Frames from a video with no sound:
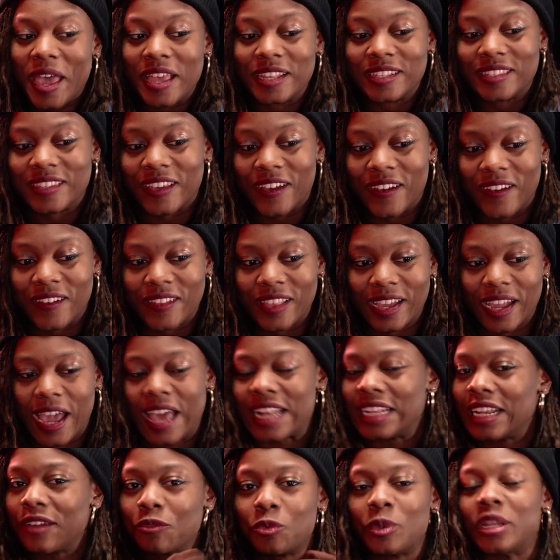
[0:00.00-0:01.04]
And so, like,
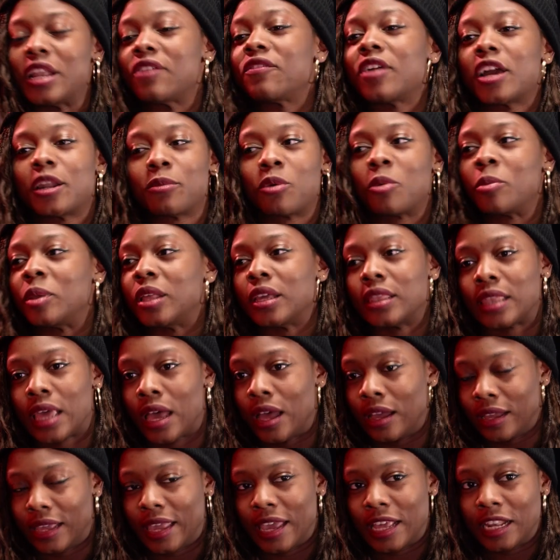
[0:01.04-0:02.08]
I never we never had a moment like
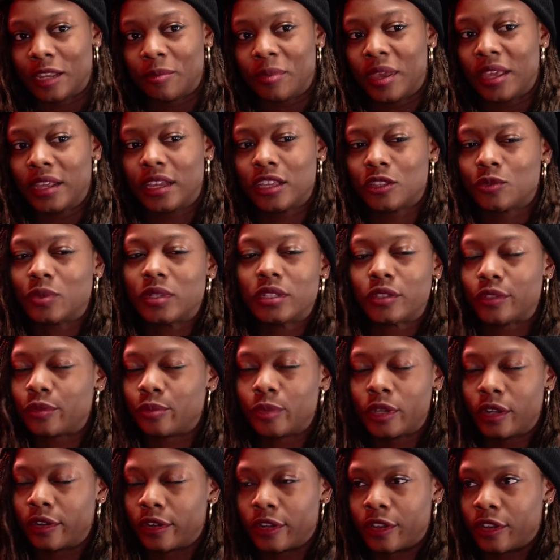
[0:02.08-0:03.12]
that on Candyman because we
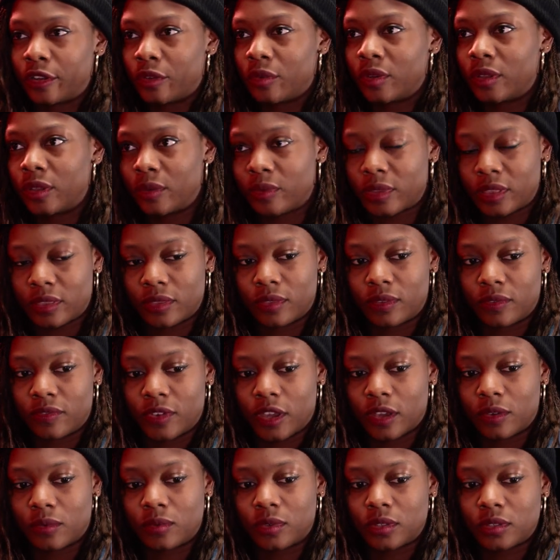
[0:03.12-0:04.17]
just we already knew what, what, the
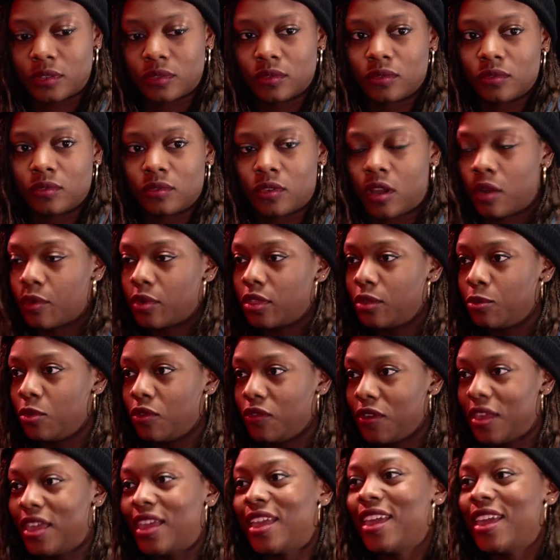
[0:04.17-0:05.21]
fuck was wrong with the movie